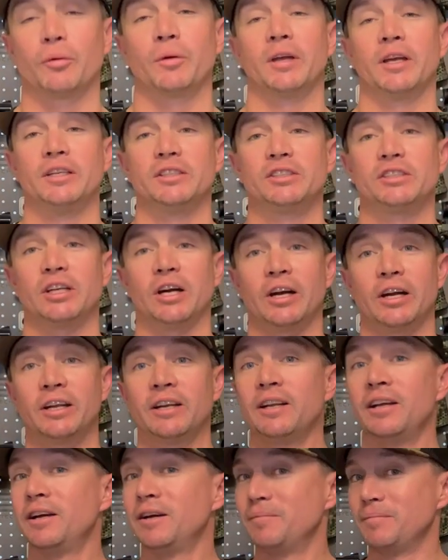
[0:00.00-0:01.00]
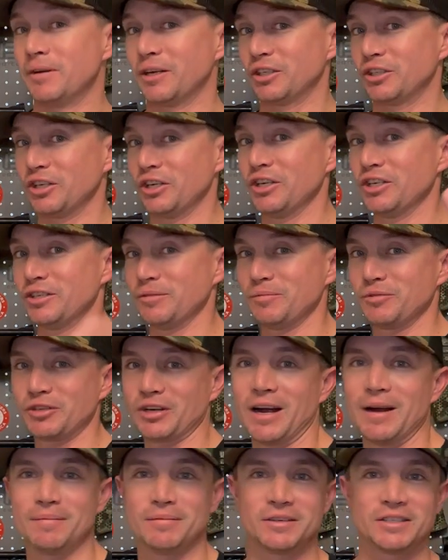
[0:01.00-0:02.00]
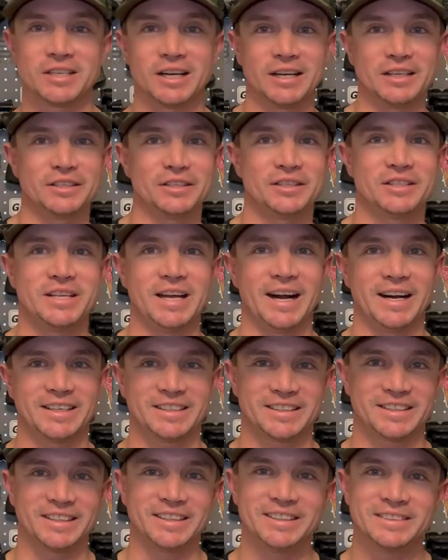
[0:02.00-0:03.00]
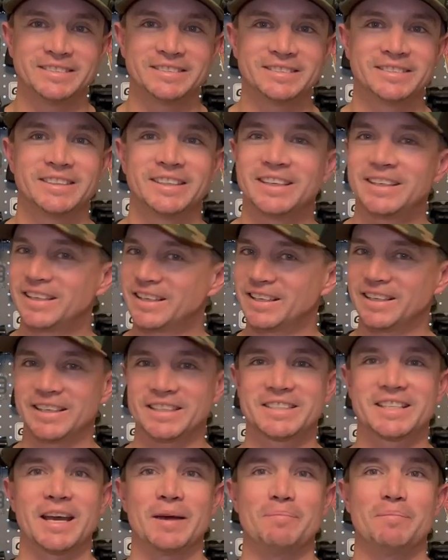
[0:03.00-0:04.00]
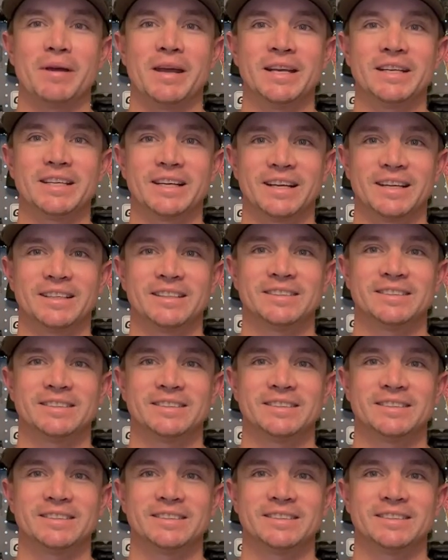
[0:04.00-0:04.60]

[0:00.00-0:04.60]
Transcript: we get started, make sure you subscribe to Sawtooth Tactical, and let's get painting.